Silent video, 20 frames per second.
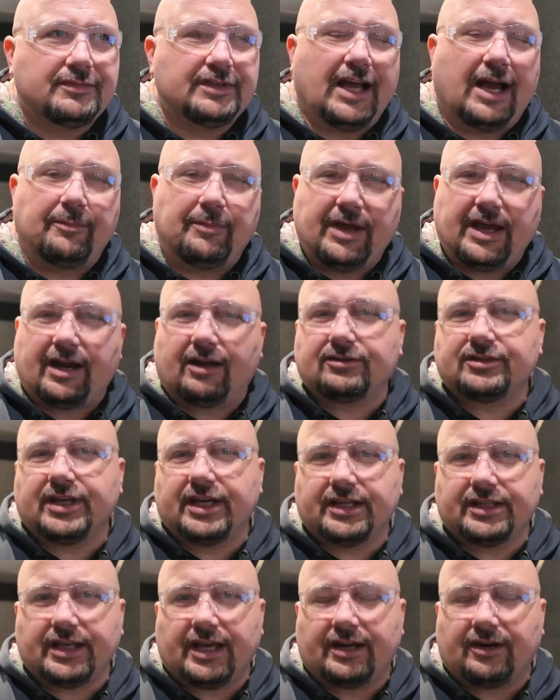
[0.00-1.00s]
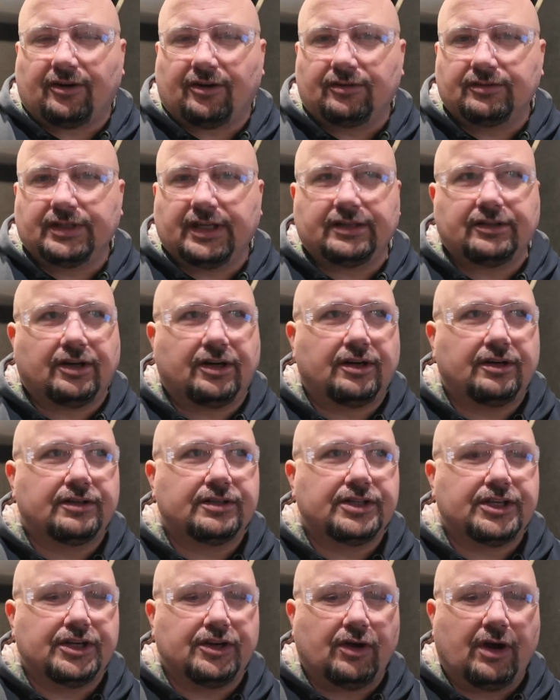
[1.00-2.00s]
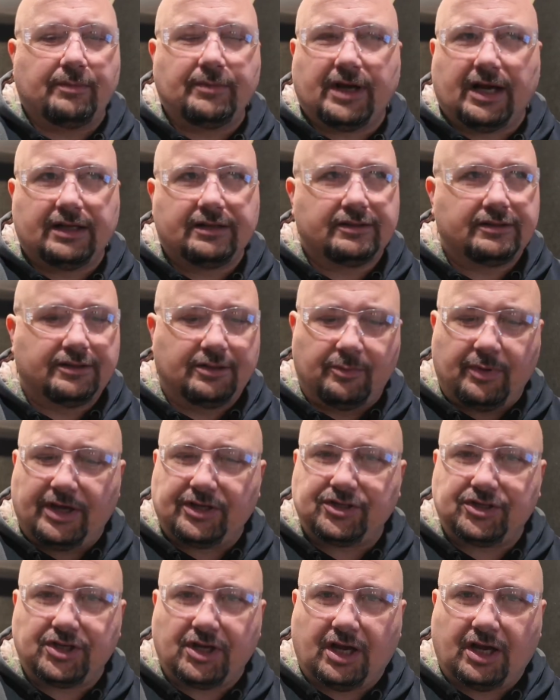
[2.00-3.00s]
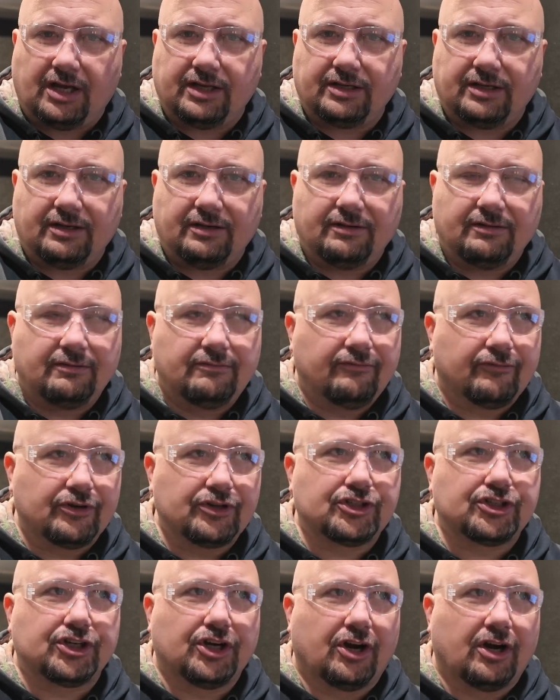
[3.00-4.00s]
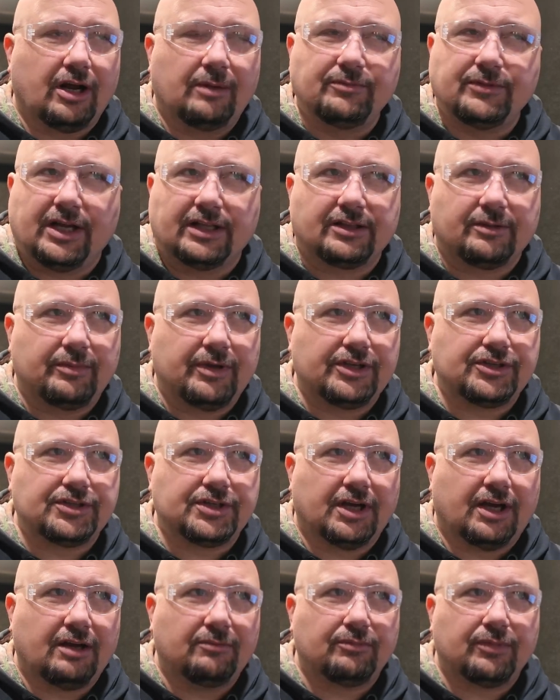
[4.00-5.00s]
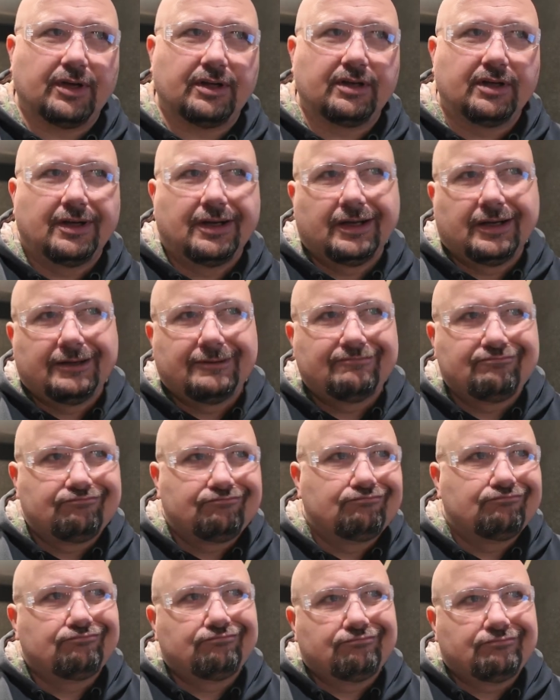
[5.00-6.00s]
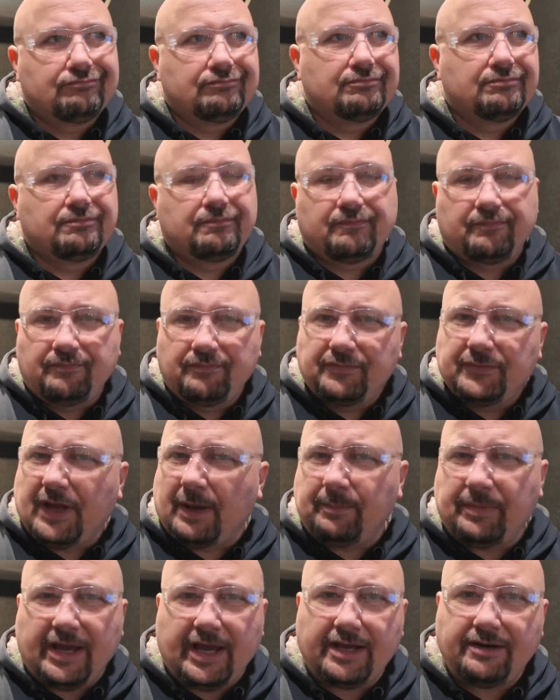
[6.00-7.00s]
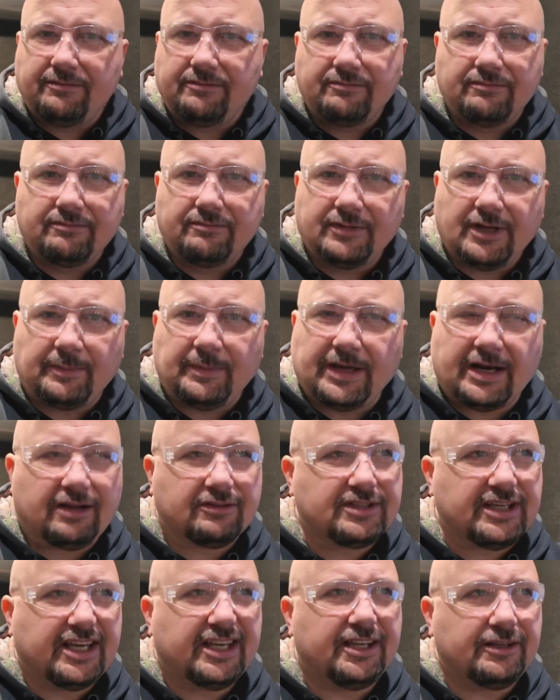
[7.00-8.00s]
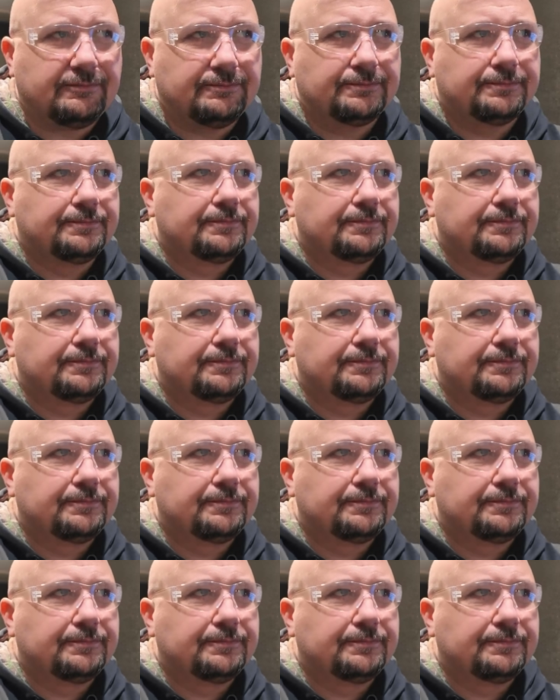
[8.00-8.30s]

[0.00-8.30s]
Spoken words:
Not bad. I'll take that all day long. You know, I'm not the best shot for sure. I'm not the best shot, but not bad. Not bad. I'll take it.